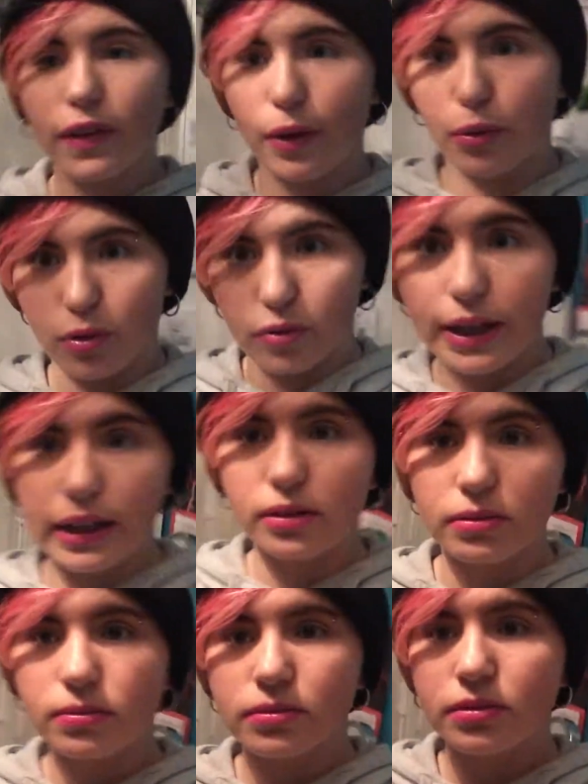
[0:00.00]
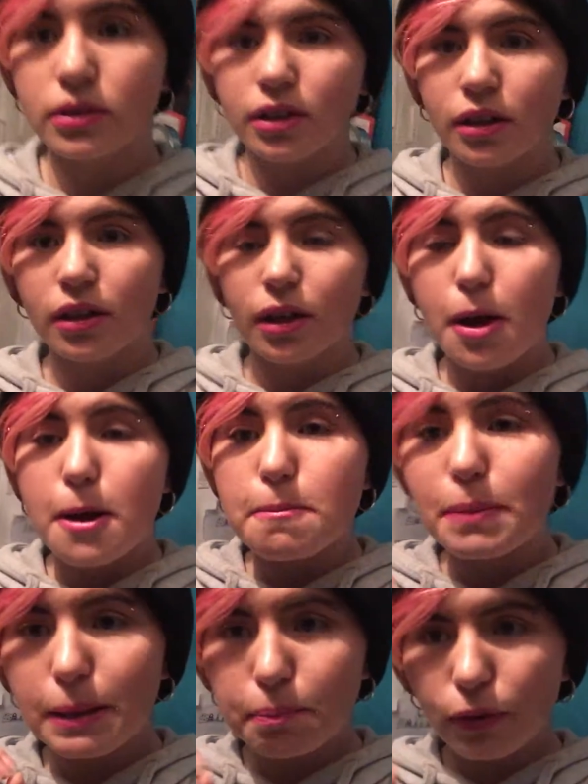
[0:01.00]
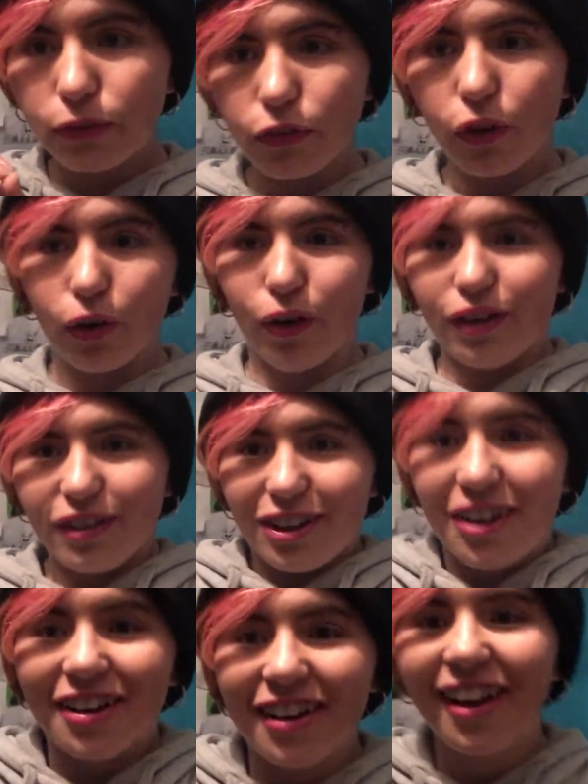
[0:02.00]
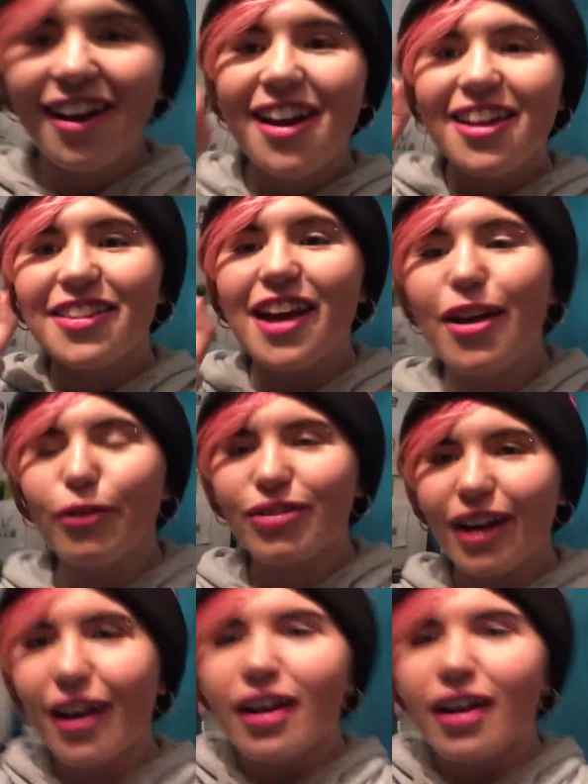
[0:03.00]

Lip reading: they were real. People thought there was